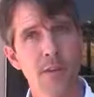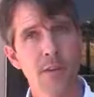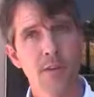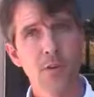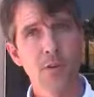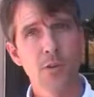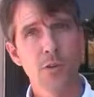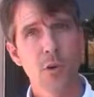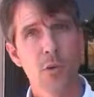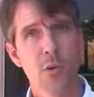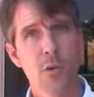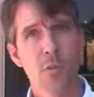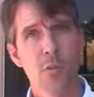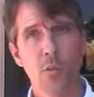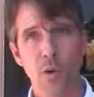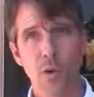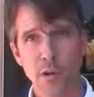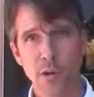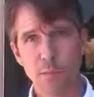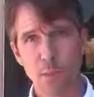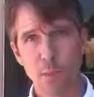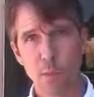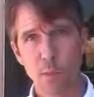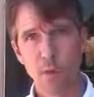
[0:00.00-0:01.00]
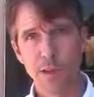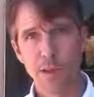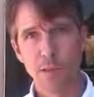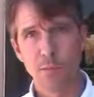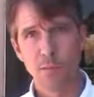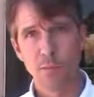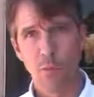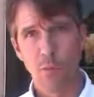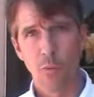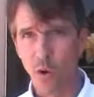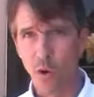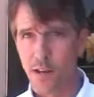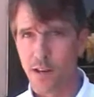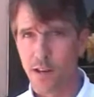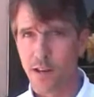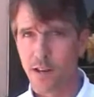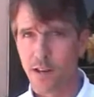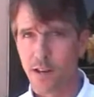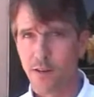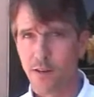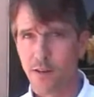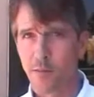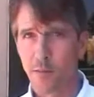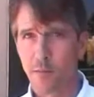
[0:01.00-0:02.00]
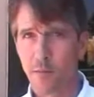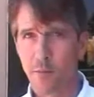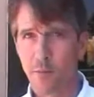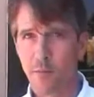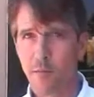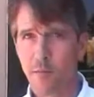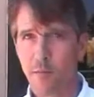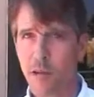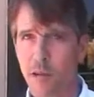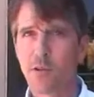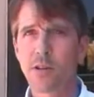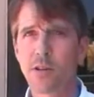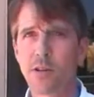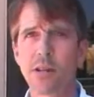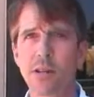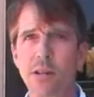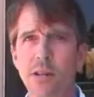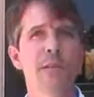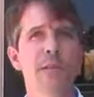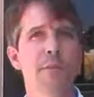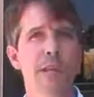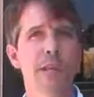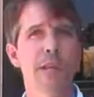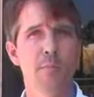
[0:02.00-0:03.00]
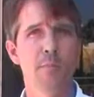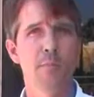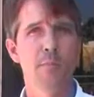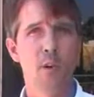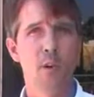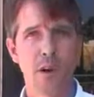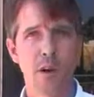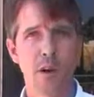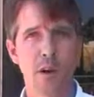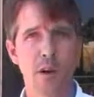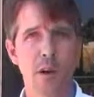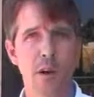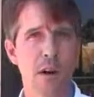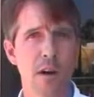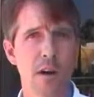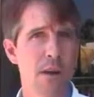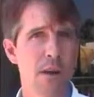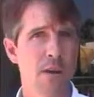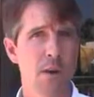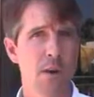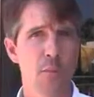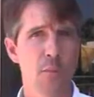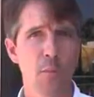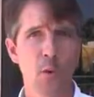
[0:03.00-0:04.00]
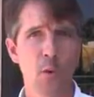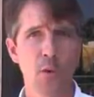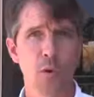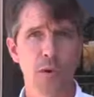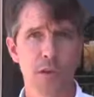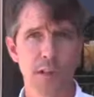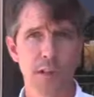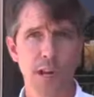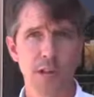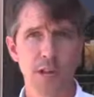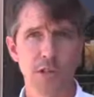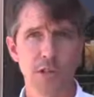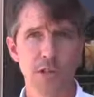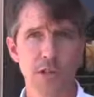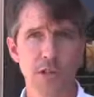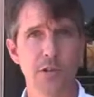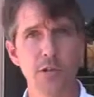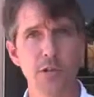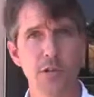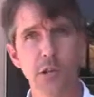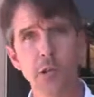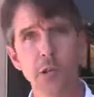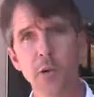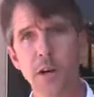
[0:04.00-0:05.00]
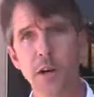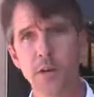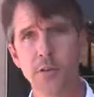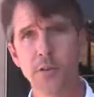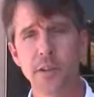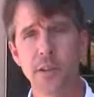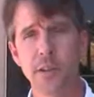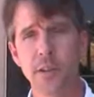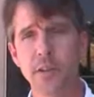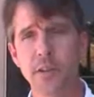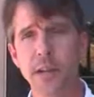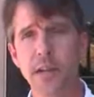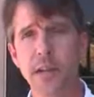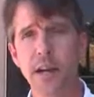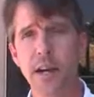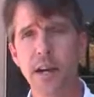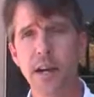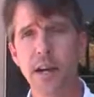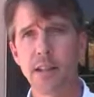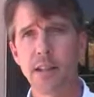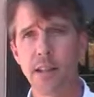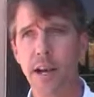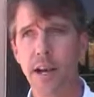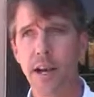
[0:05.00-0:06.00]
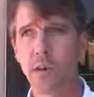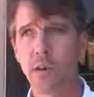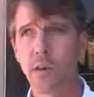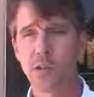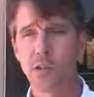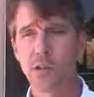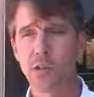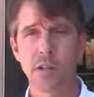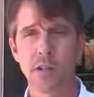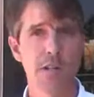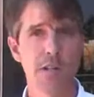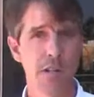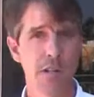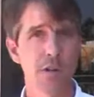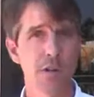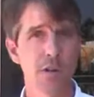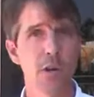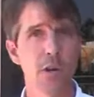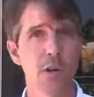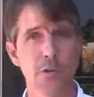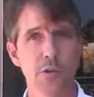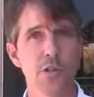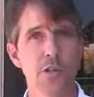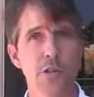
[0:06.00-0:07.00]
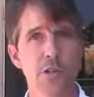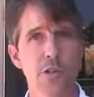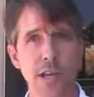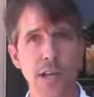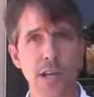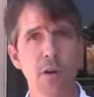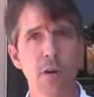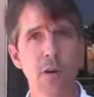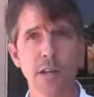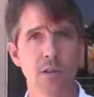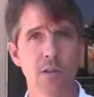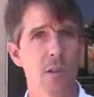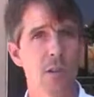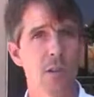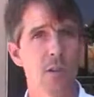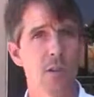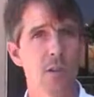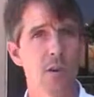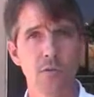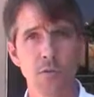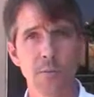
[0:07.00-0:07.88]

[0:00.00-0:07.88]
So 1.1 million people were caught on our border last year. 239,000 in Cochise County alone.